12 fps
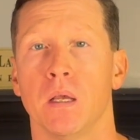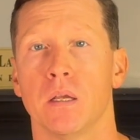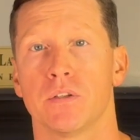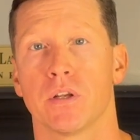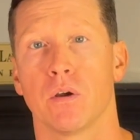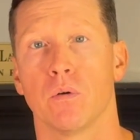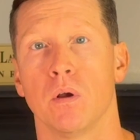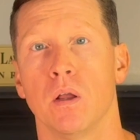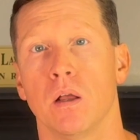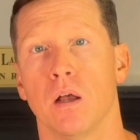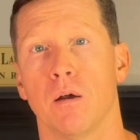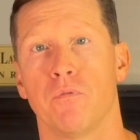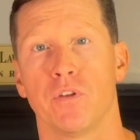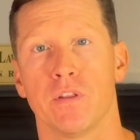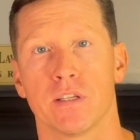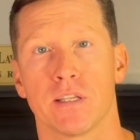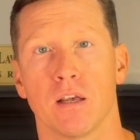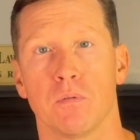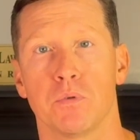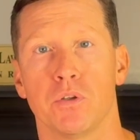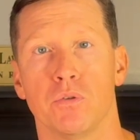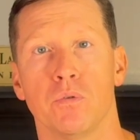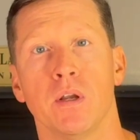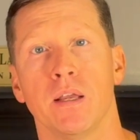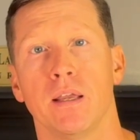So hopefully this helps you.